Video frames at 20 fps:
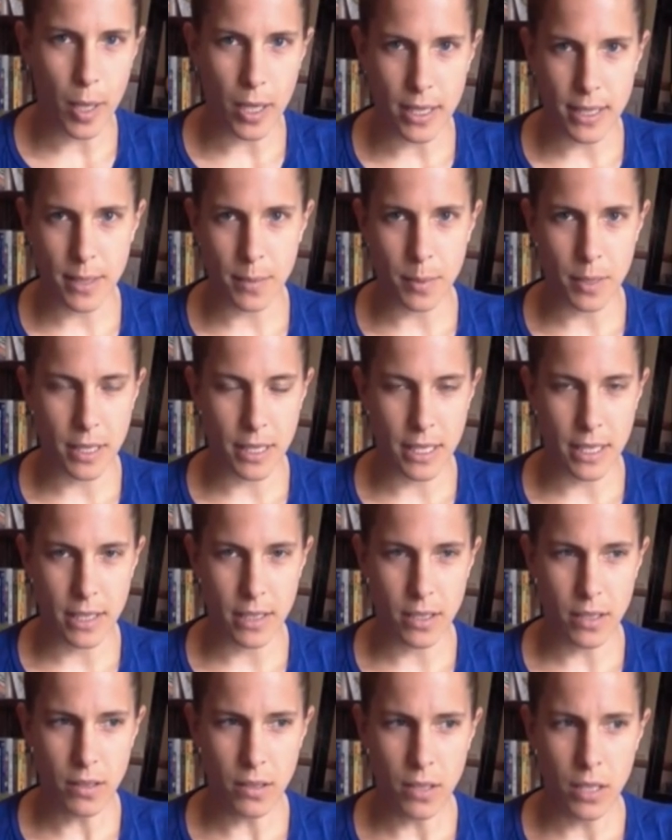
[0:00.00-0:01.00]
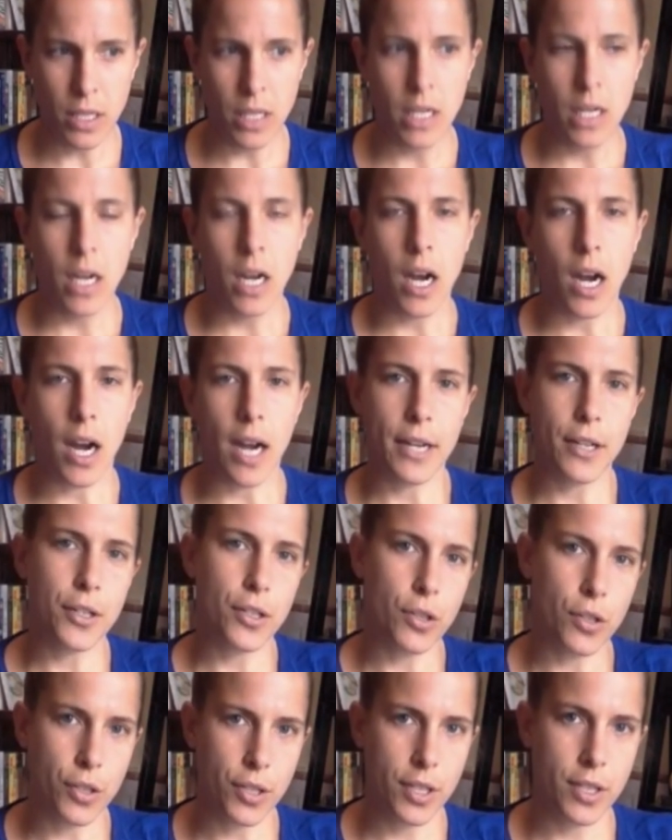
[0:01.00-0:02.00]
possibly heal. I
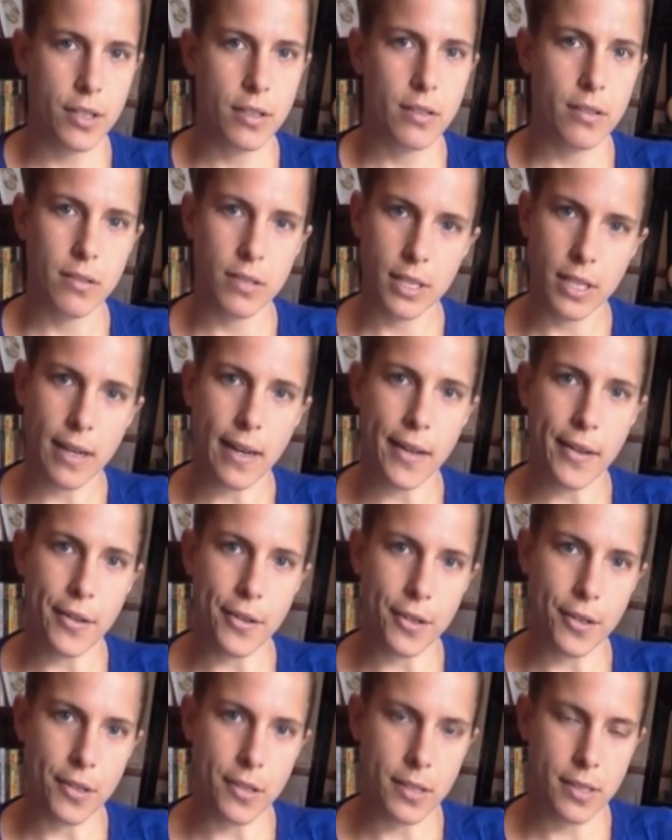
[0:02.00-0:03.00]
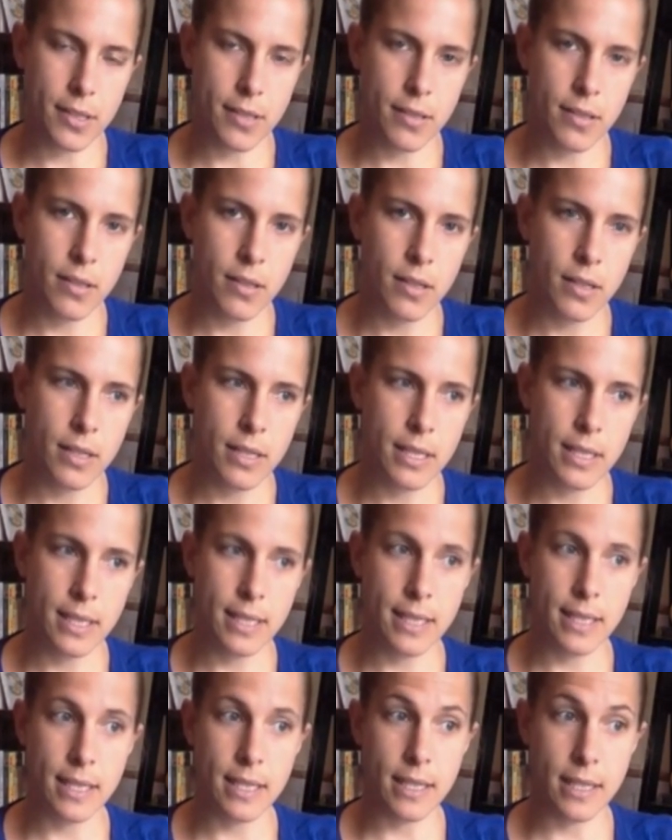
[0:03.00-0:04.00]
could look to others to
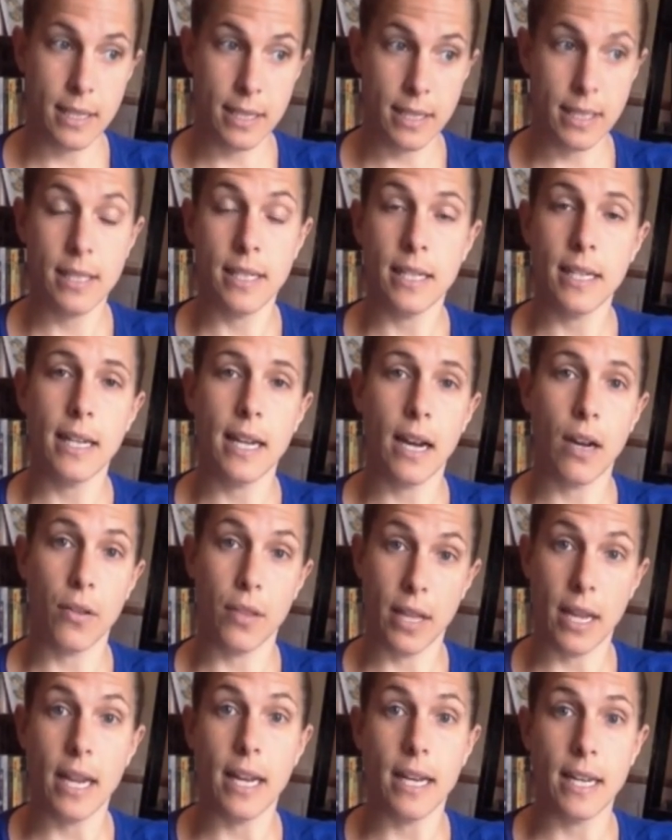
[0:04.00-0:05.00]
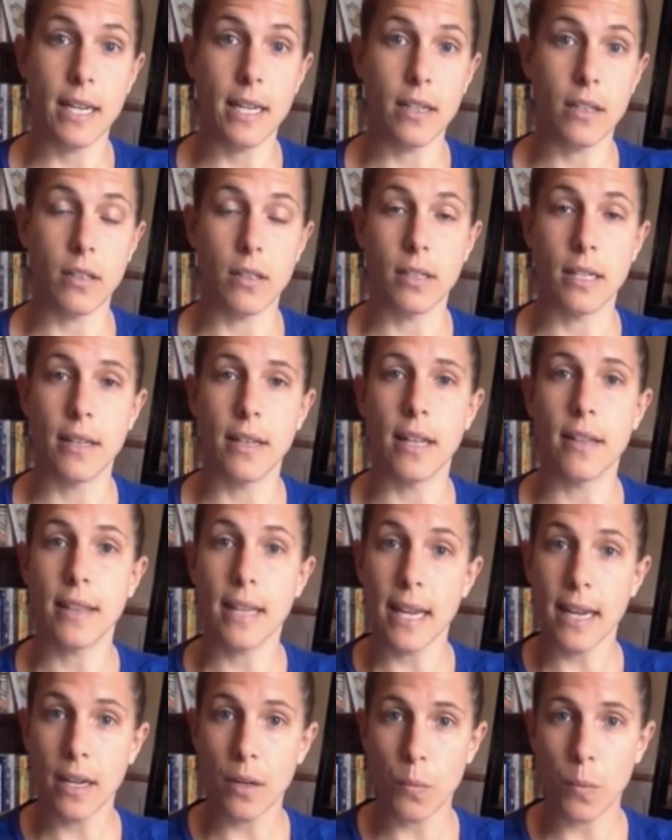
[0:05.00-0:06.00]
see how they'd healed and that
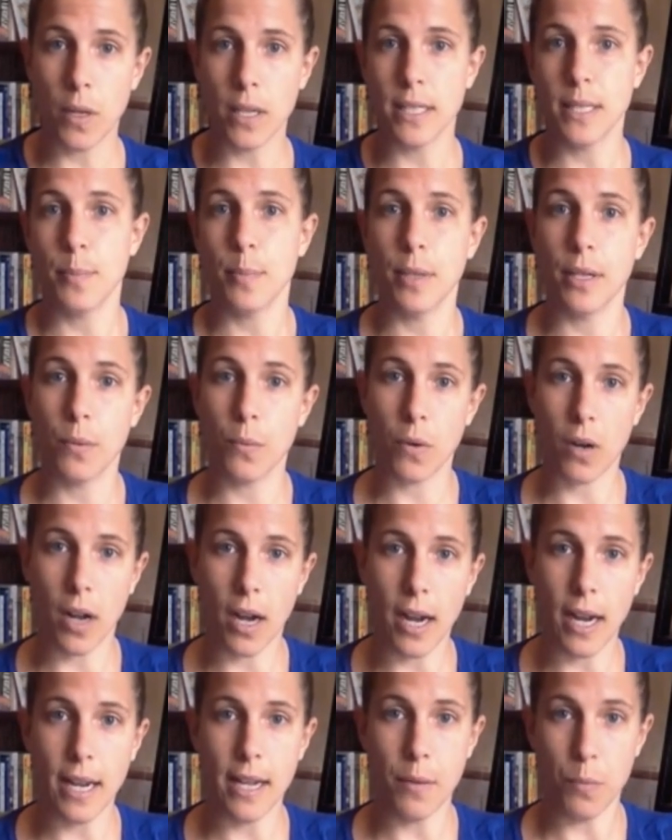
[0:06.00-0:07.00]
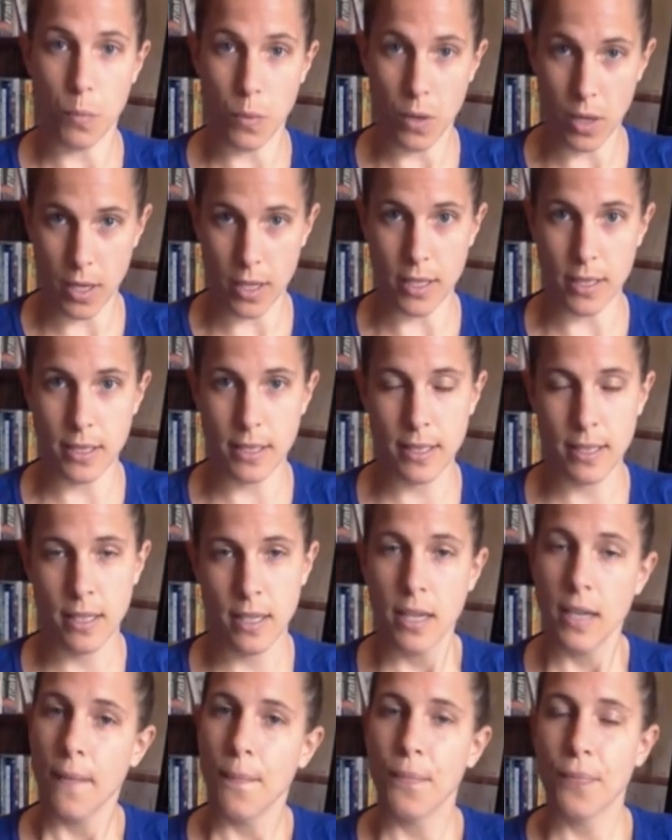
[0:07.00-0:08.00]
they had once been where I was,
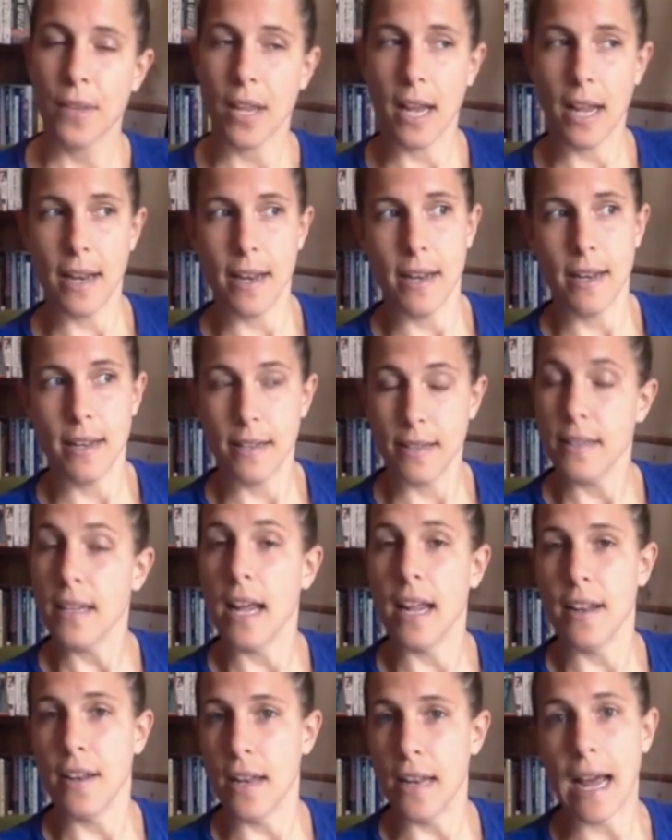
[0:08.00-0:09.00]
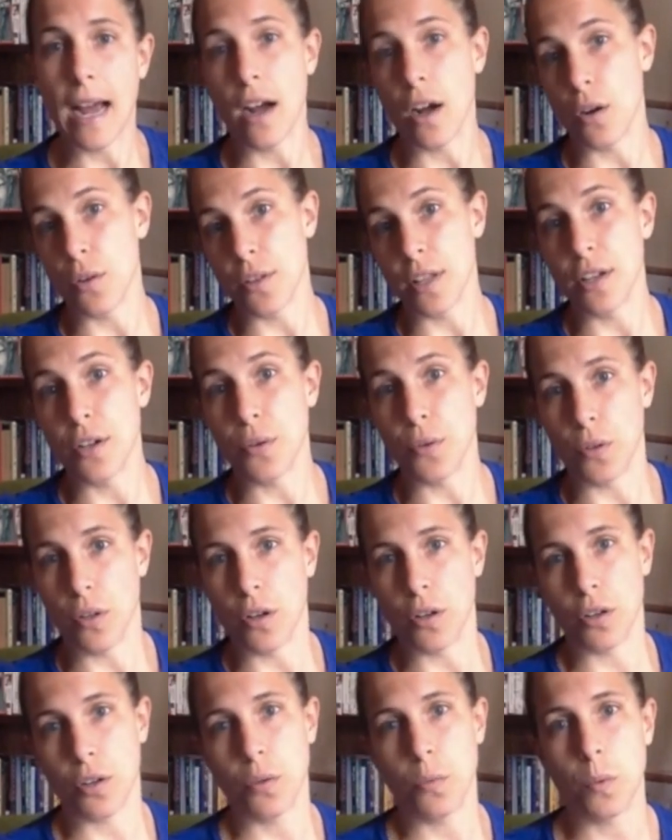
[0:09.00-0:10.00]
and now they no
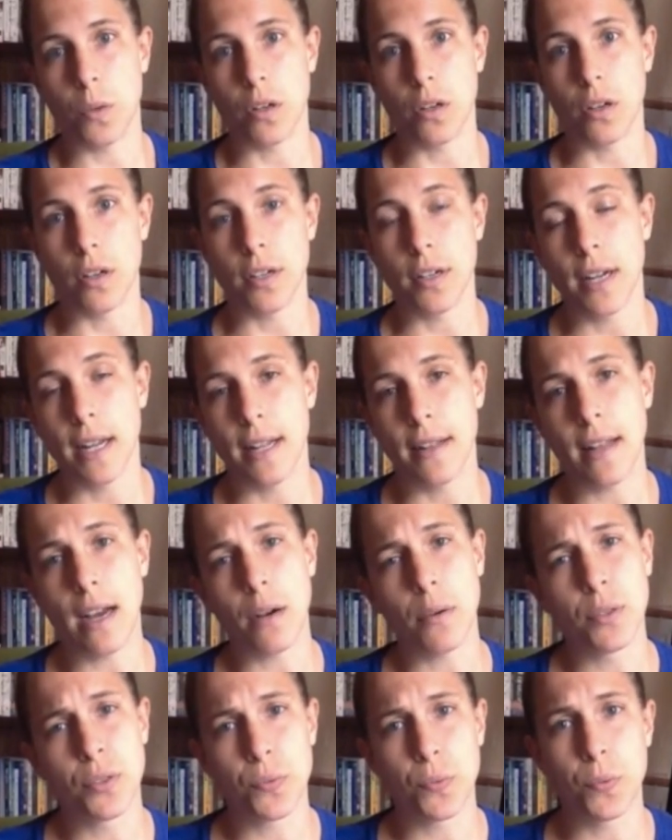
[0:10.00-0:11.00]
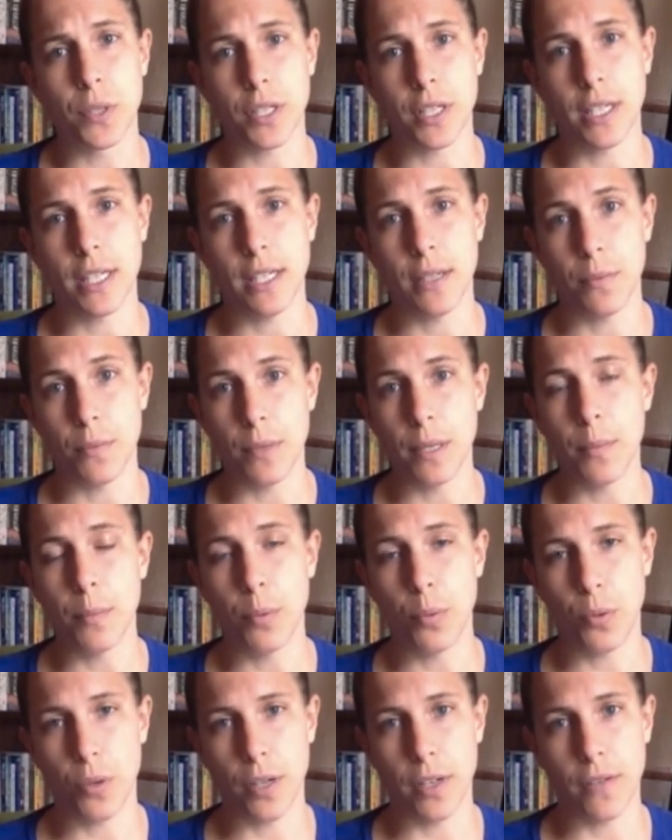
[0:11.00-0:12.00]
longer were. And that was really
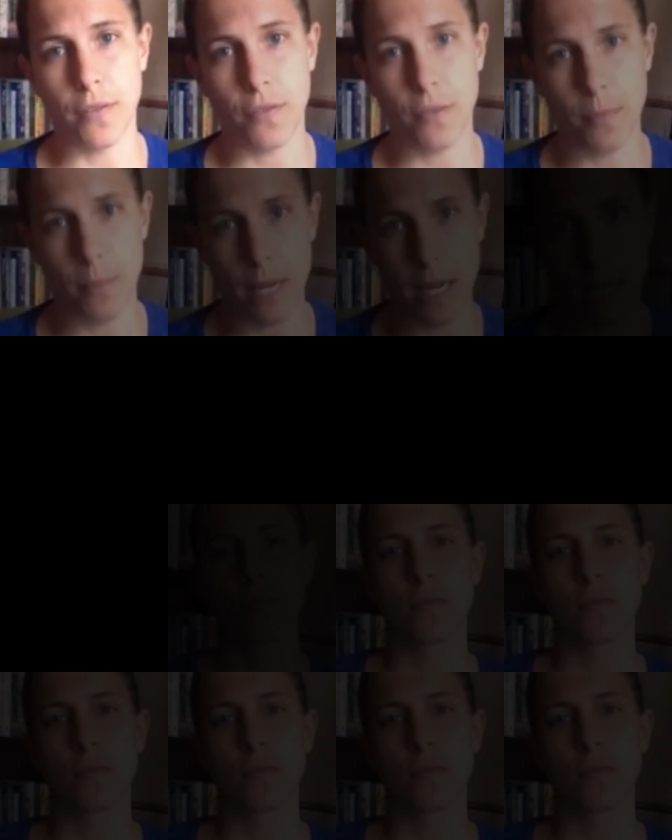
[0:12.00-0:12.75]
important for me.